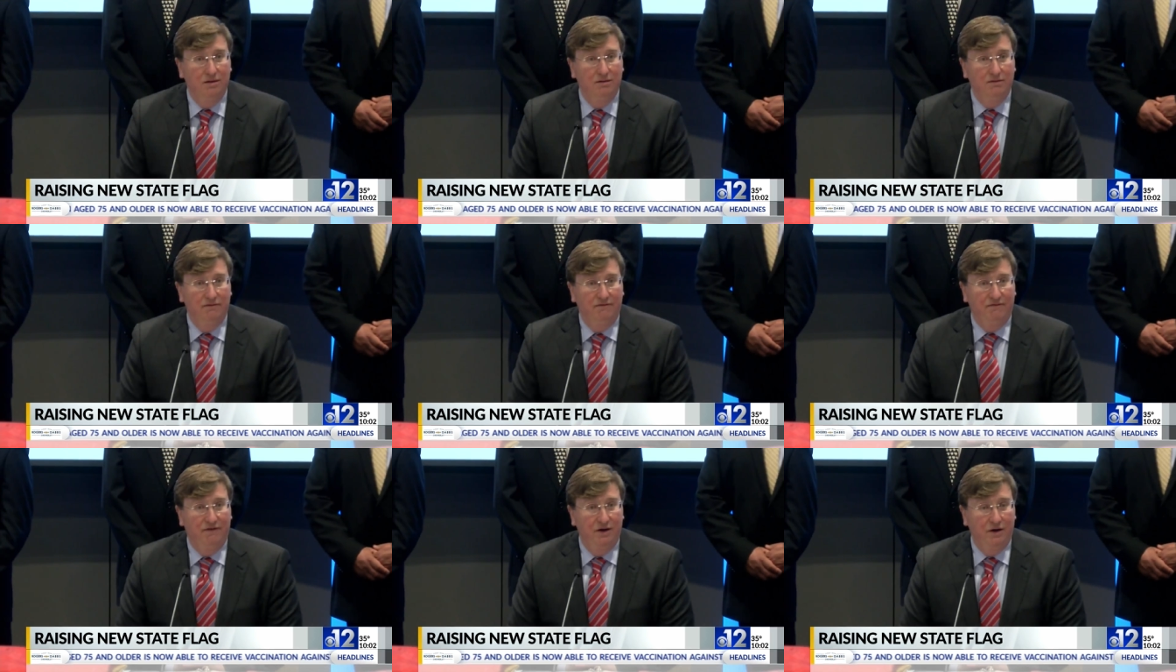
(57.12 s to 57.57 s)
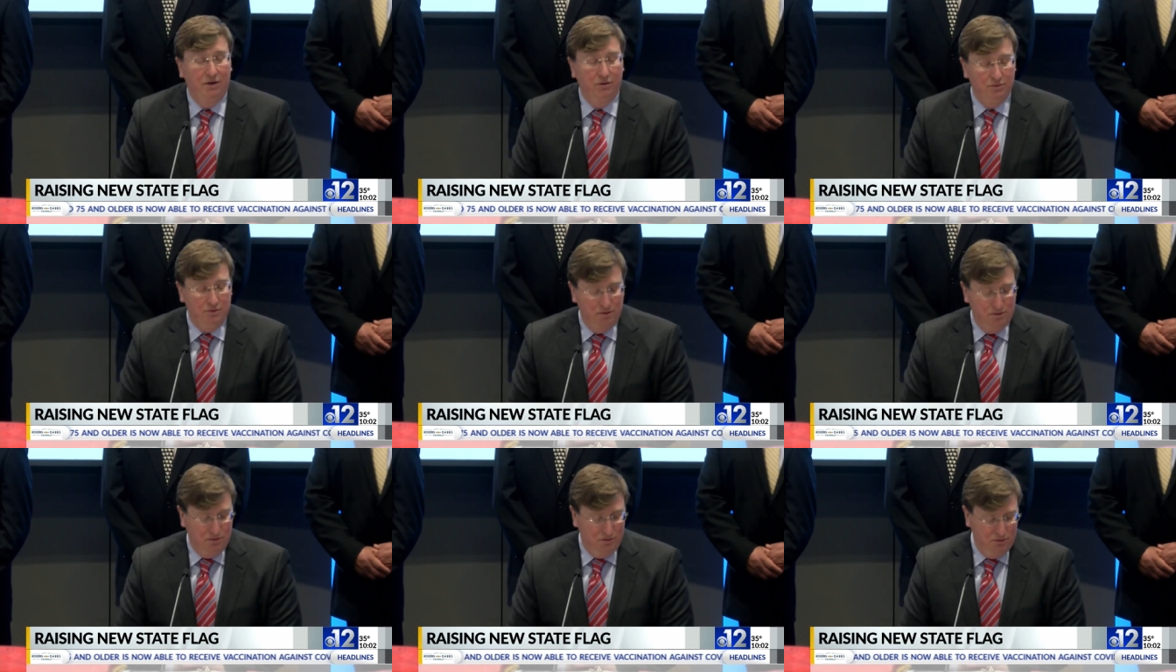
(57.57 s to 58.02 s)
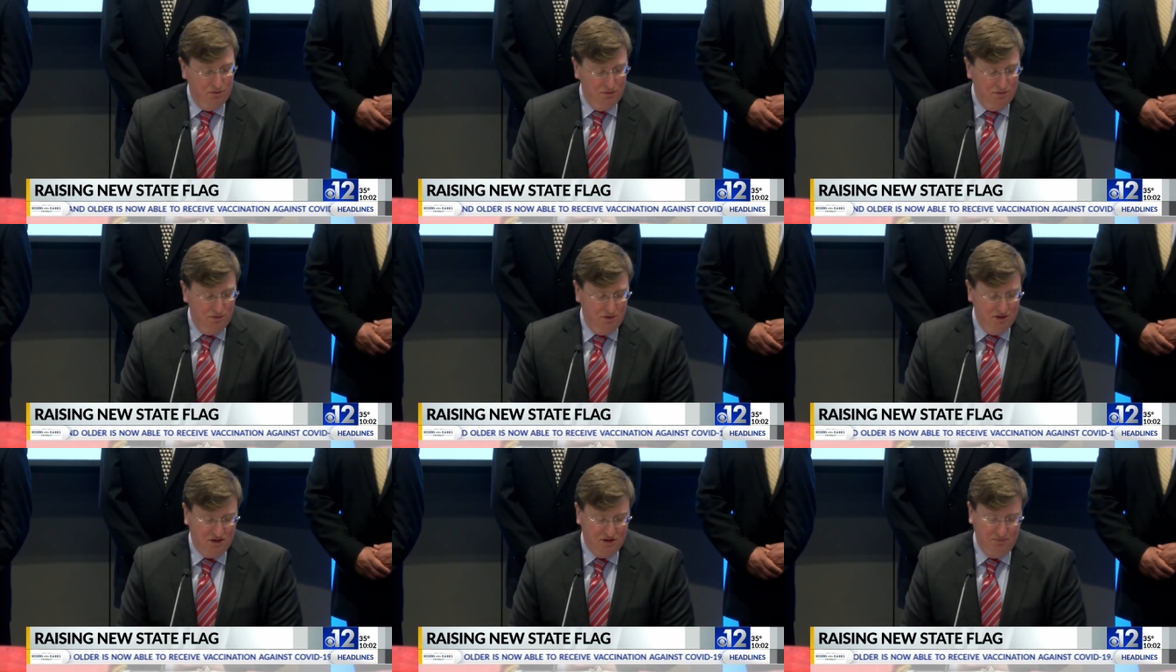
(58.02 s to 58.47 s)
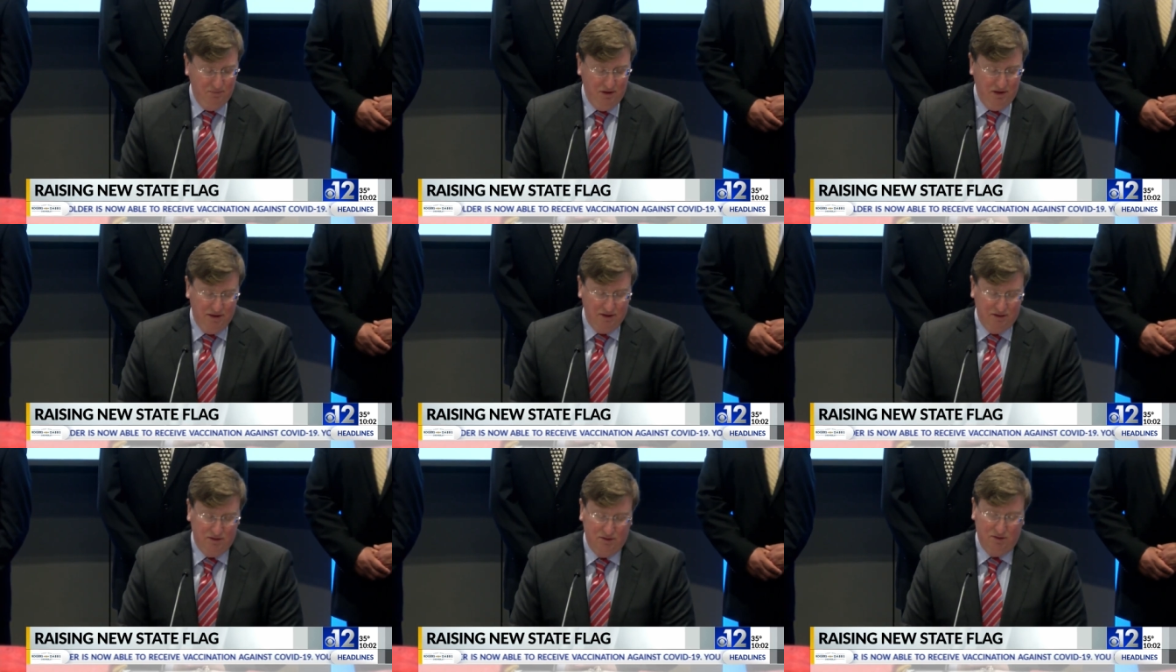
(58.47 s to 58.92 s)
felt
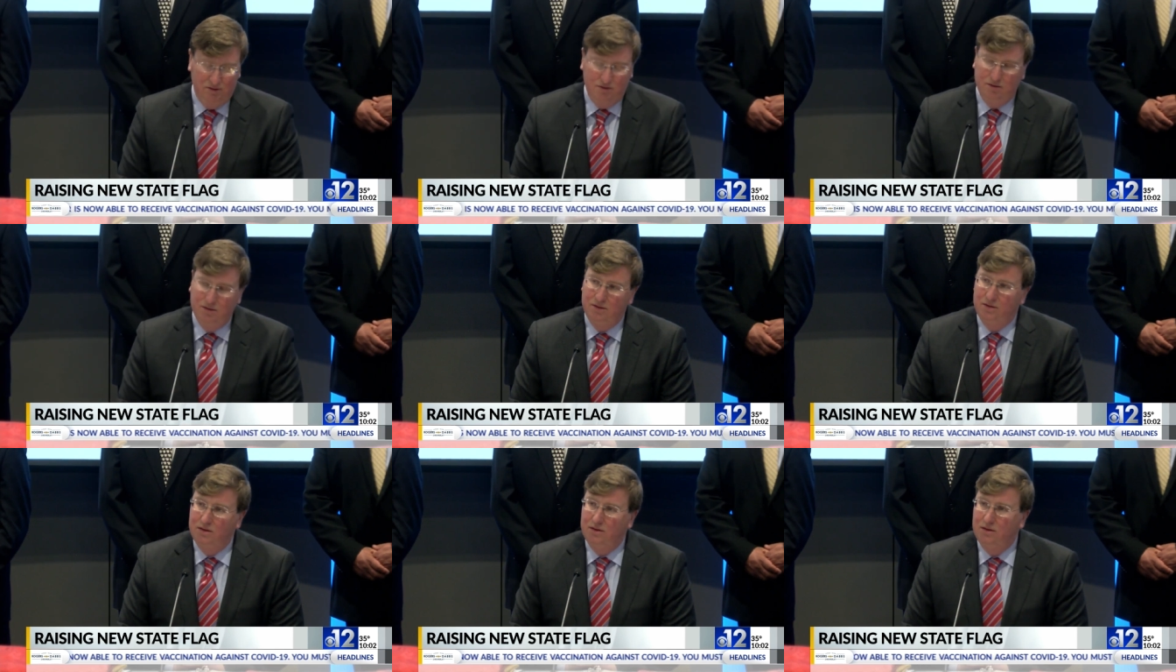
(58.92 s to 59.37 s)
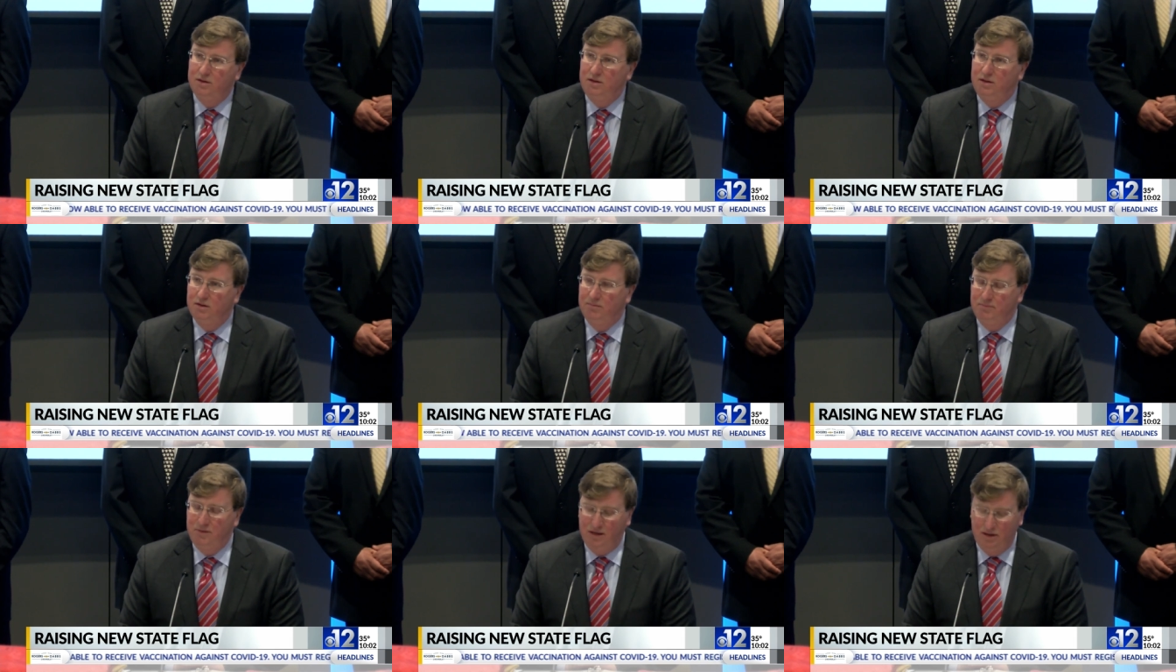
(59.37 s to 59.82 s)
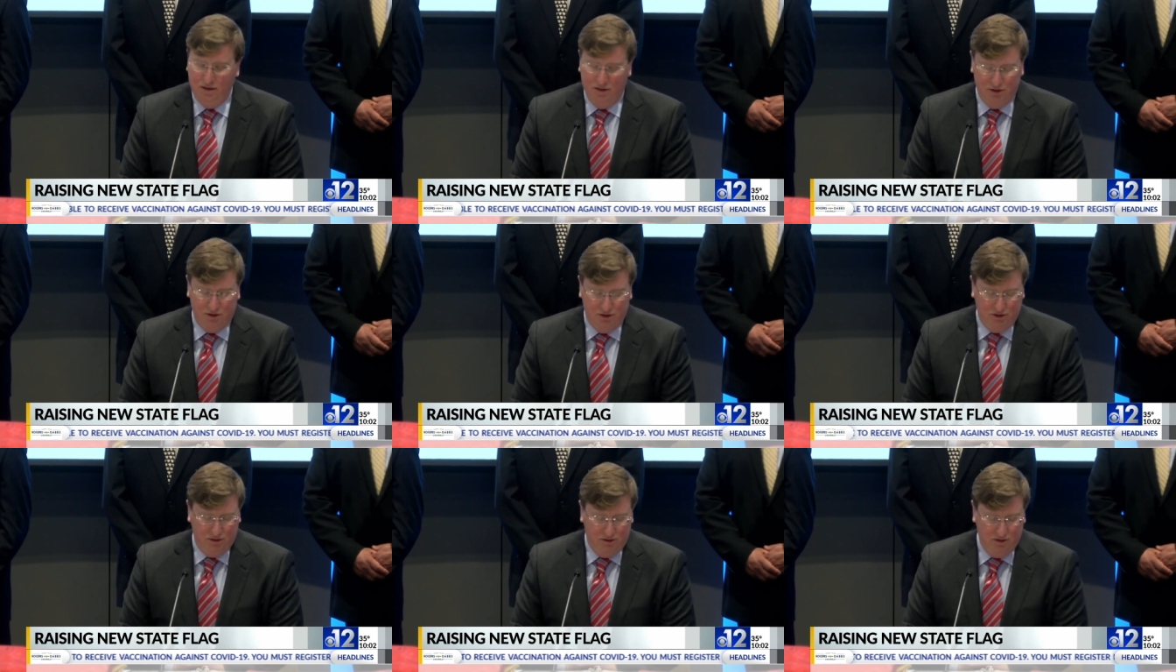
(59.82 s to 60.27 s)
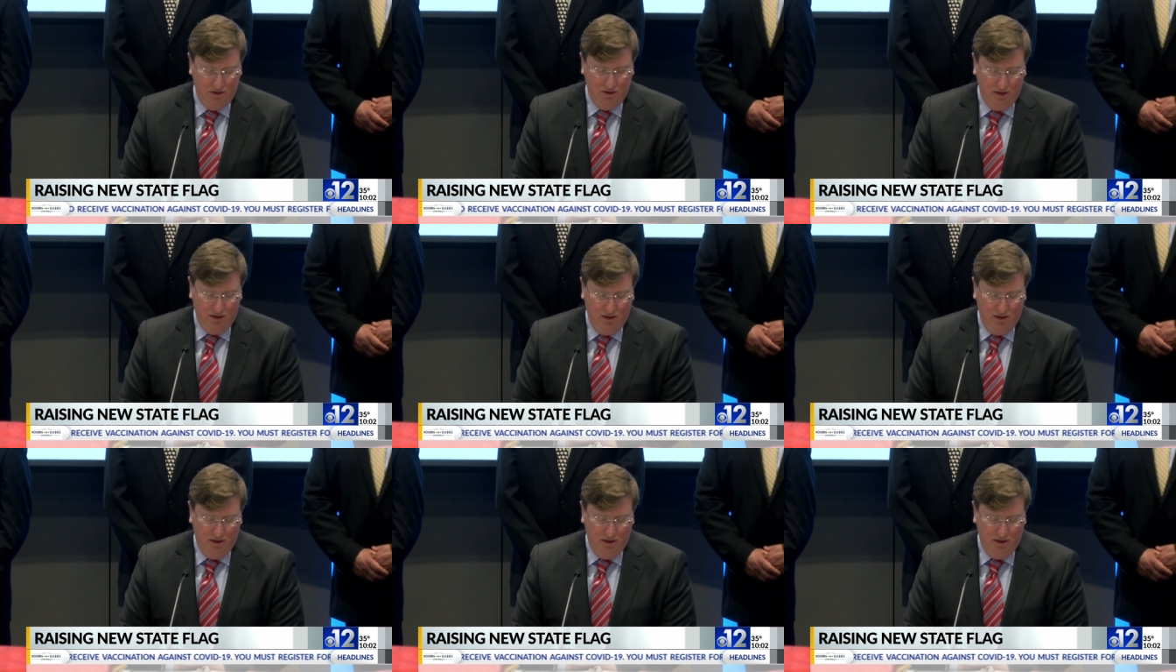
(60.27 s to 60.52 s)
dismissed diminished,